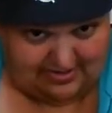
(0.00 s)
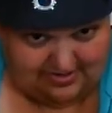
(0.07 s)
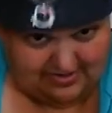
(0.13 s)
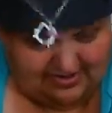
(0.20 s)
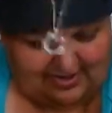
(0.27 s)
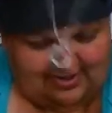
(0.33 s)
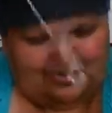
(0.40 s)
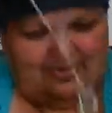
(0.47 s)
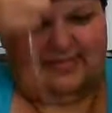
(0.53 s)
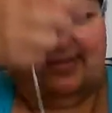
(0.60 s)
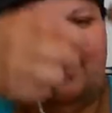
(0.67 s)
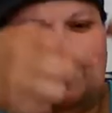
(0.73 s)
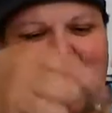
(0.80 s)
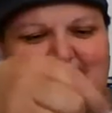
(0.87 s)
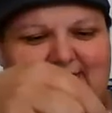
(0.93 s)
No,
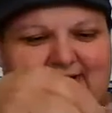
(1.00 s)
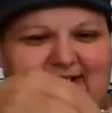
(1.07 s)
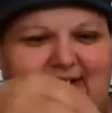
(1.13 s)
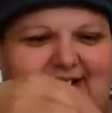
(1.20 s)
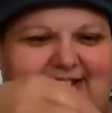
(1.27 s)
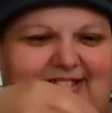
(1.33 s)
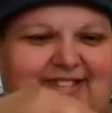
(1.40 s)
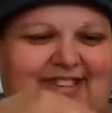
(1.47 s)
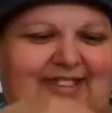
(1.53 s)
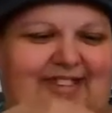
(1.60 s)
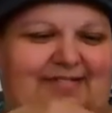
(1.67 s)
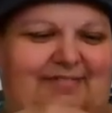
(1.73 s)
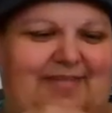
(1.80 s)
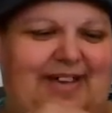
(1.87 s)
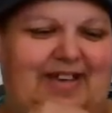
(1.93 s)
I was going to try to see
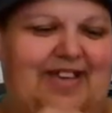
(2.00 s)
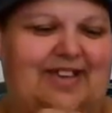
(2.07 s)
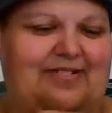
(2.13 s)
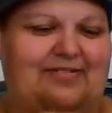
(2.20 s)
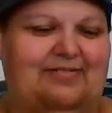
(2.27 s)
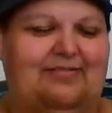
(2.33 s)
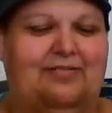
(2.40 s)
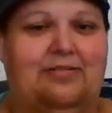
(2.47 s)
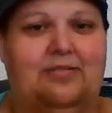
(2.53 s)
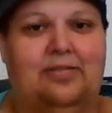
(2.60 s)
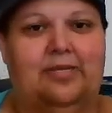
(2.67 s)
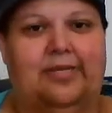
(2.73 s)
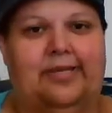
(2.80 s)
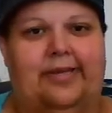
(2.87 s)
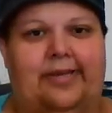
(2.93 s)
if my head.
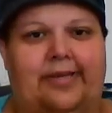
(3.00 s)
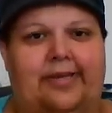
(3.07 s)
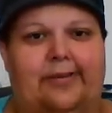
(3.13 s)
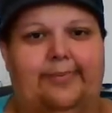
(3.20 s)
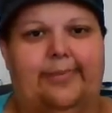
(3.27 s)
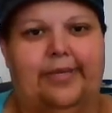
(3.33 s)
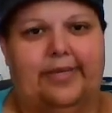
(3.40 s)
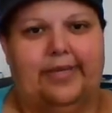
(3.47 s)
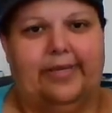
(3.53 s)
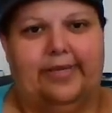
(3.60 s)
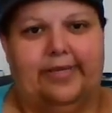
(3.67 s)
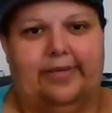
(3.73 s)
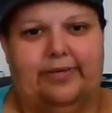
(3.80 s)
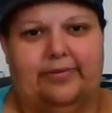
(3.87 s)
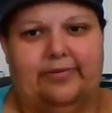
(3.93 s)
I got a big head.